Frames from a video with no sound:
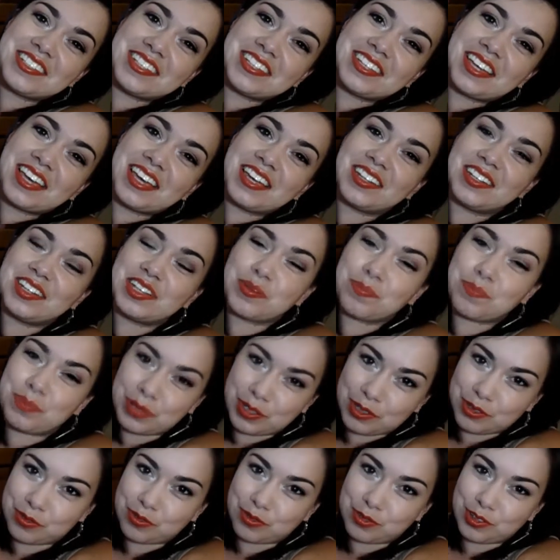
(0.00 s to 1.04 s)
it can look
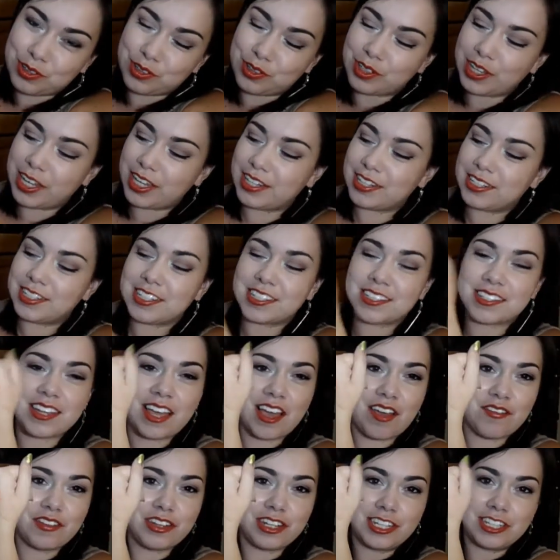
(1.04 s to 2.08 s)
beautiful, and it doesn't
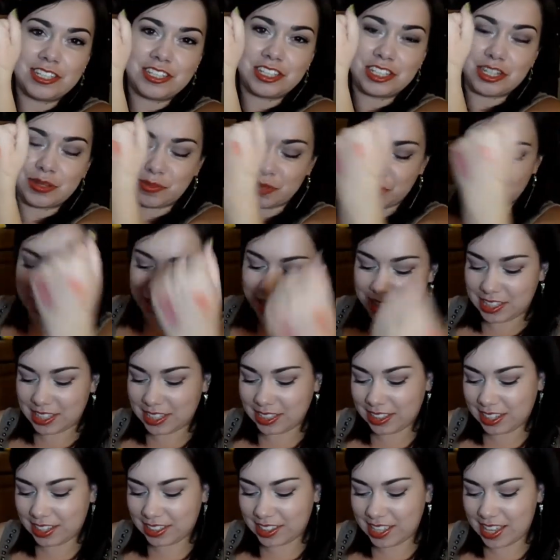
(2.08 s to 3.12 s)
have any shimmer or anything
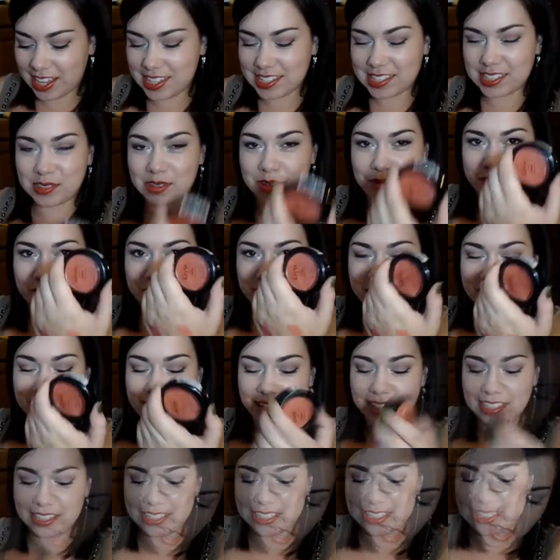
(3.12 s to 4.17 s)
like that, so I really
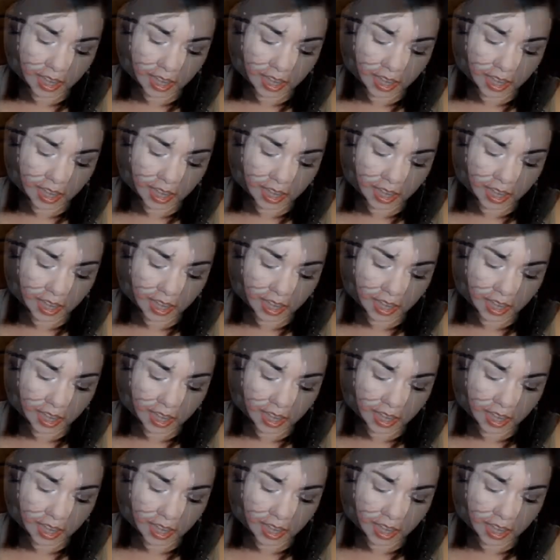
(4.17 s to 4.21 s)
like these.